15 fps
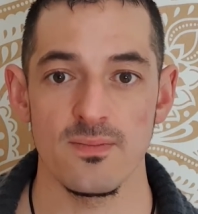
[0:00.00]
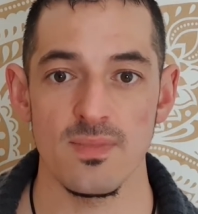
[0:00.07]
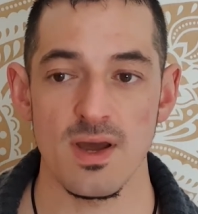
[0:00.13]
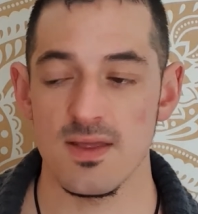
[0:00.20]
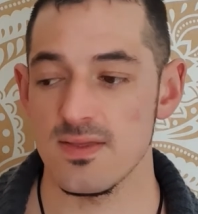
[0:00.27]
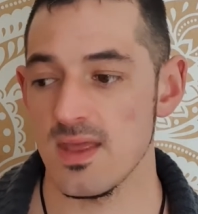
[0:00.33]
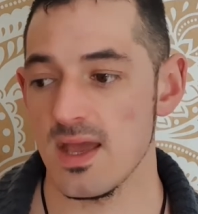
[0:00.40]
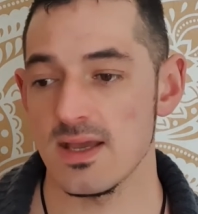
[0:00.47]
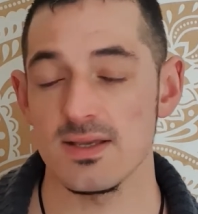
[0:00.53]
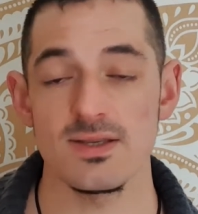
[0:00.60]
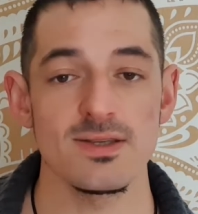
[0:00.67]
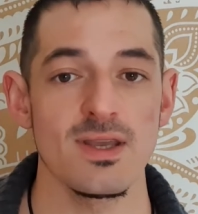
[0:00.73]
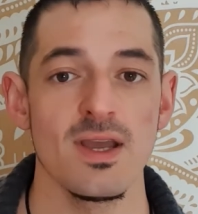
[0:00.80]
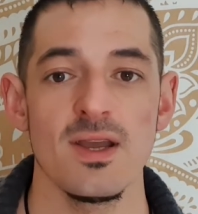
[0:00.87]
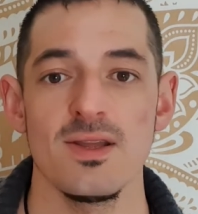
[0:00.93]
and
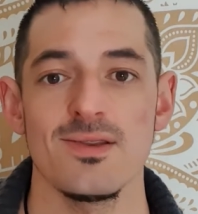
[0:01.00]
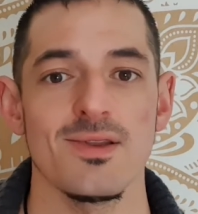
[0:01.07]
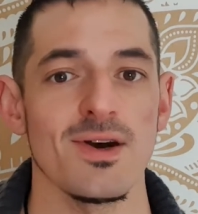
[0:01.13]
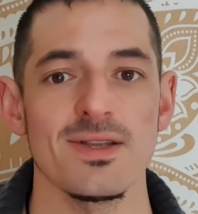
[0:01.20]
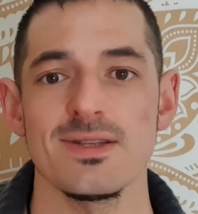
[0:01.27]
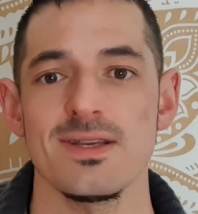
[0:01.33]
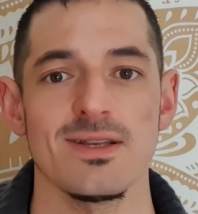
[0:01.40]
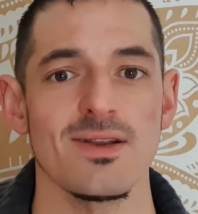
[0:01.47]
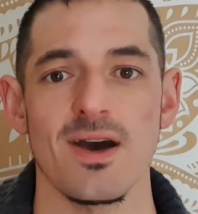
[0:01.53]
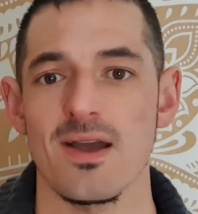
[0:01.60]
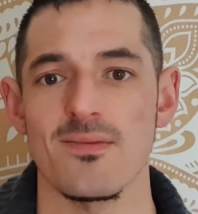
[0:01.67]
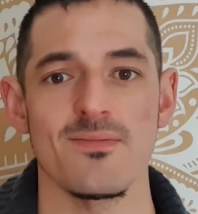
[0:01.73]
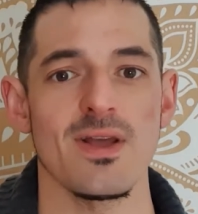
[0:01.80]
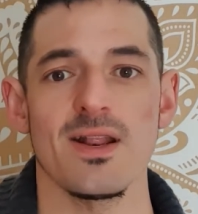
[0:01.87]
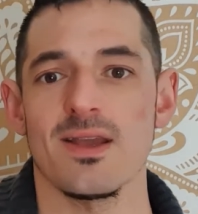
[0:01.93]
there's
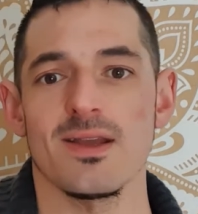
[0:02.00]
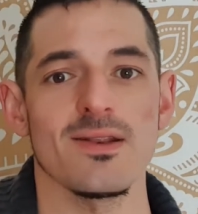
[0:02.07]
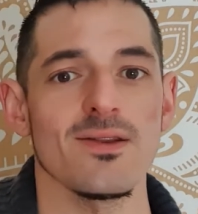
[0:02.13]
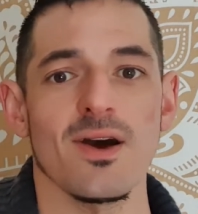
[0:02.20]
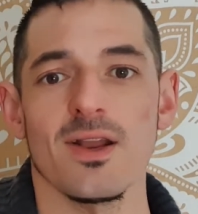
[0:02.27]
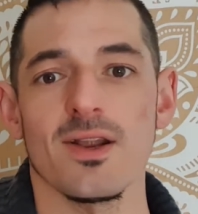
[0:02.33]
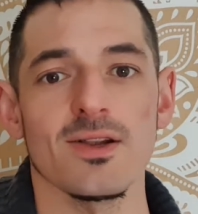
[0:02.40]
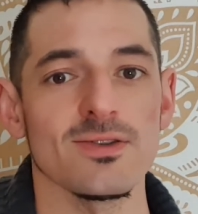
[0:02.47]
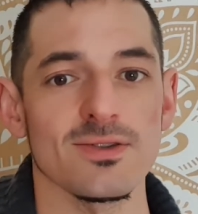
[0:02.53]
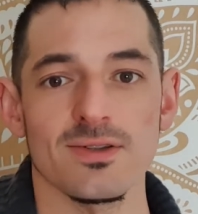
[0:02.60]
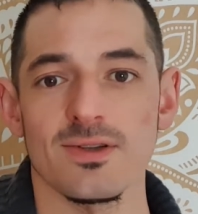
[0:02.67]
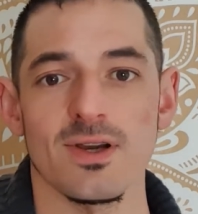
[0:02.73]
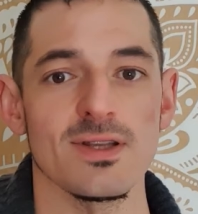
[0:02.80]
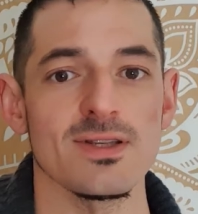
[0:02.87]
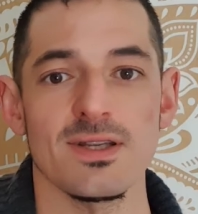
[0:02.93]

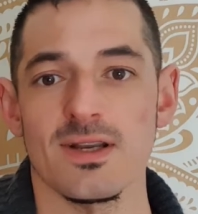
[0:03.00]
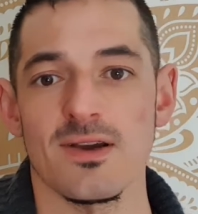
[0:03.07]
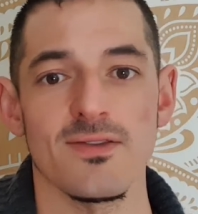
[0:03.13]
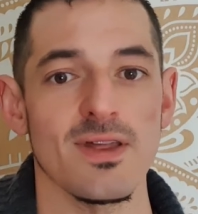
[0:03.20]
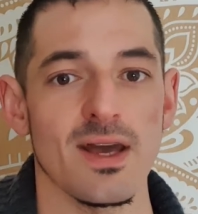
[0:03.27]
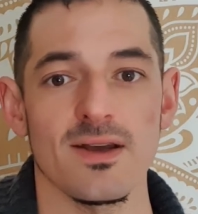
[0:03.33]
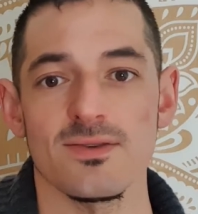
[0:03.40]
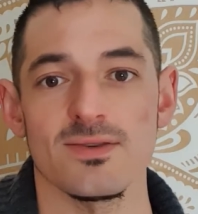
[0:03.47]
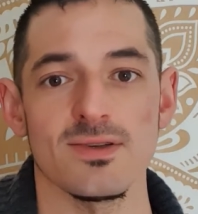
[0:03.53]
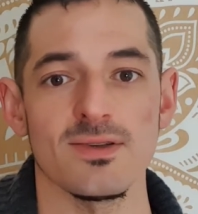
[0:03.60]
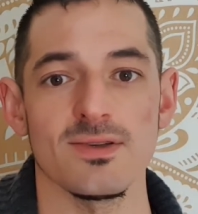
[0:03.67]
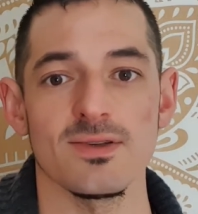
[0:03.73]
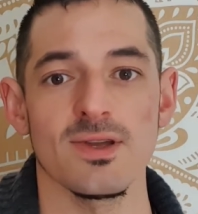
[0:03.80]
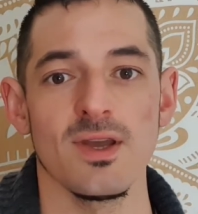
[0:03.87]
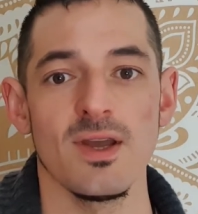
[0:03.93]

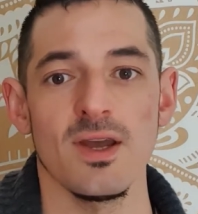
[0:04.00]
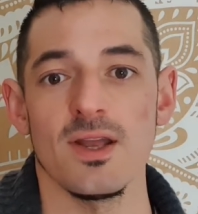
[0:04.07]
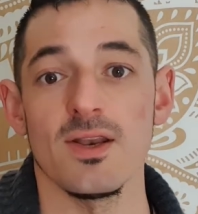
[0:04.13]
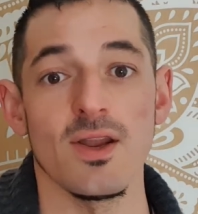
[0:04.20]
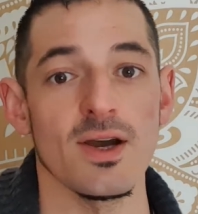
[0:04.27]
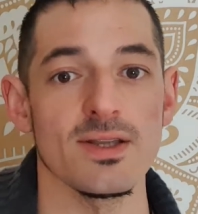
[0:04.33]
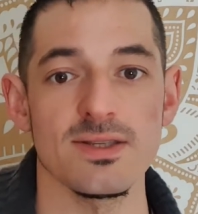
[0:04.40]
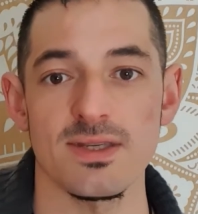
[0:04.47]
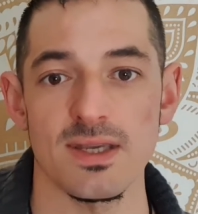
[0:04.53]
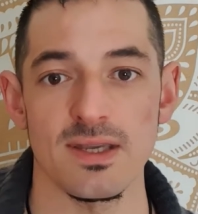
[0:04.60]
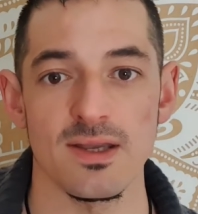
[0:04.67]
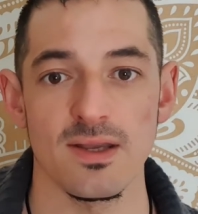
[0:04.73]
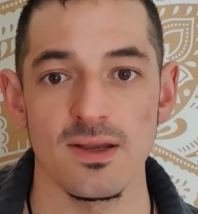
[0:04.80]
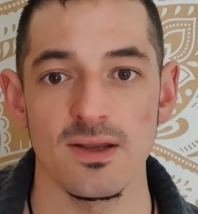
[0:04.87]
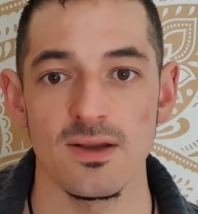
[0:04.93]
99,999,090
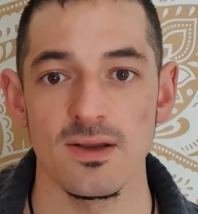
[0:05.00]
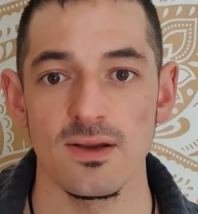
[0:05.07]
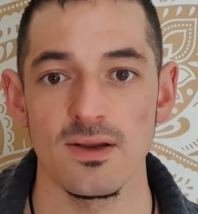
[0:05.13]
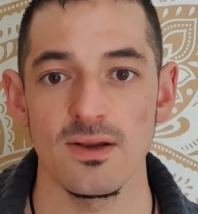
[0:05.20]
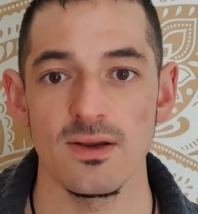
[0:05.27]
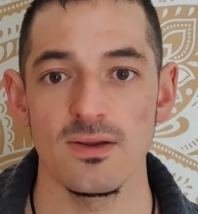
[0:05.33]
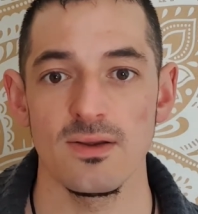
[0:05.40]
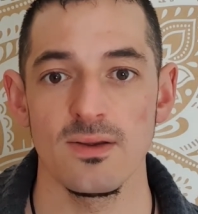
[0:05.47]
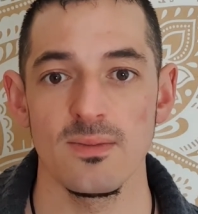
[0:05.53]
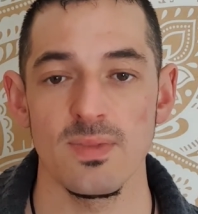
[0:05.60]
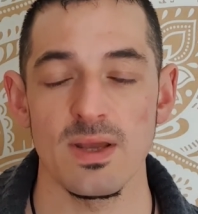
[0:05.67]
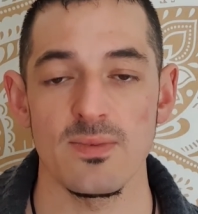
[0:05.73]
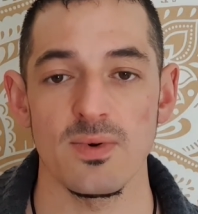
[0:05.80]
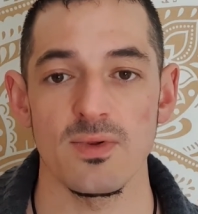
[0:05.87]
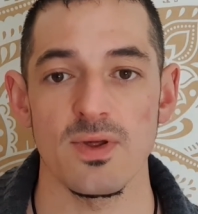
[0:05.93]

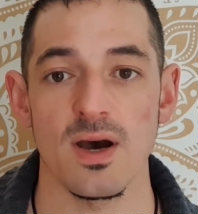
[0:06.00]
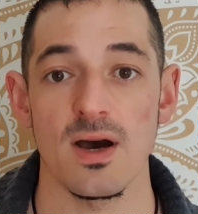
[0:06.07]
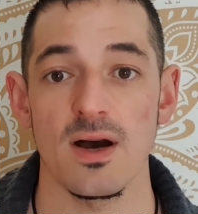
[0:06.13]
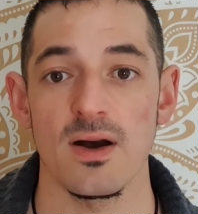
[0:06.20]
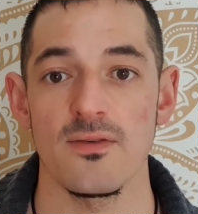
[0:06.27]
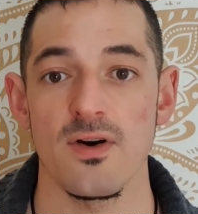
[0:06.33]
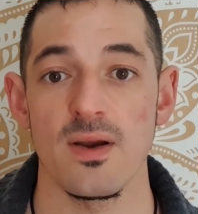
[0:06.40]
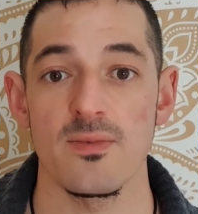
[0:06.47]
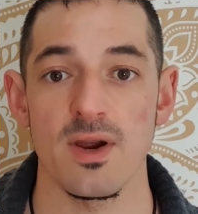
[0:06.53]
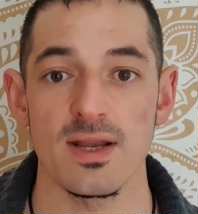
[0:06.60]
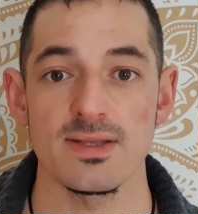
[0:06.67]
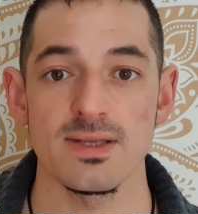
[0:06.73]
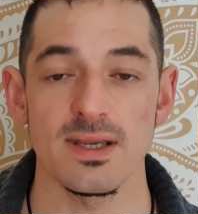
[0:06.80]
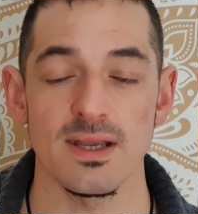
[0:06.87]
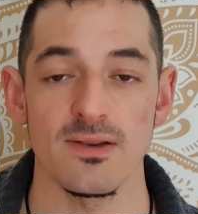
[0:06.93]
people that are
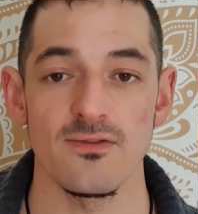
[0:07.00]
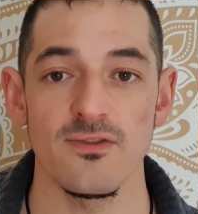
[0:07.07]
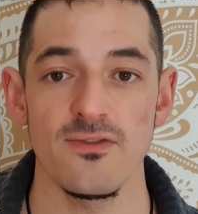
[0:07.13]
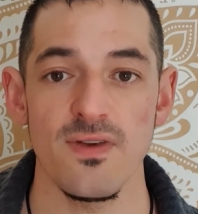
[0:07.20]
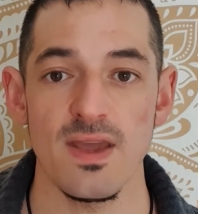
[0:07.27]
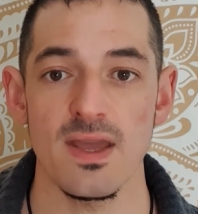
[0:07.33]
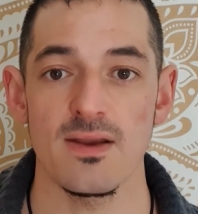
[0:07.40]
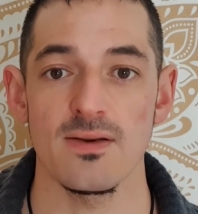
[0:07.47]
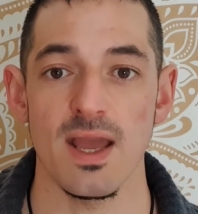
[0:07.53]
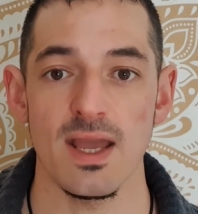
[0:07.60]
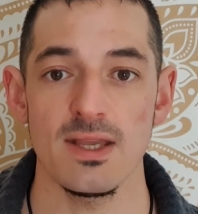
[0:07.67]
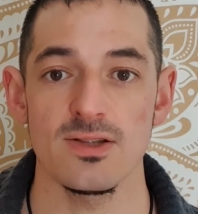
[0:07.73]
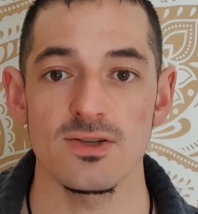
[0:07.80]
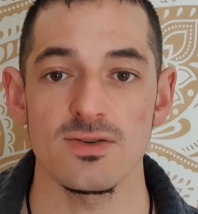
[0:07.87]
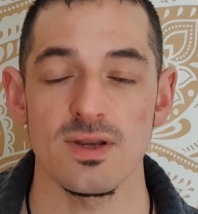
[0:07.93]
vibrating in fear and
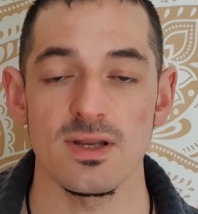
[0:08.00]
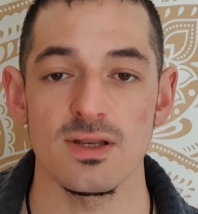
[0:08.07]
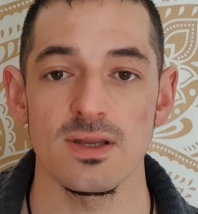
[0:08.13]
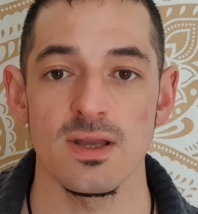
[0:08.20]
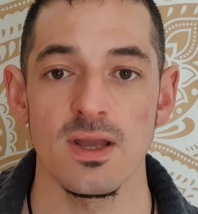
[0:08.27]
hatred,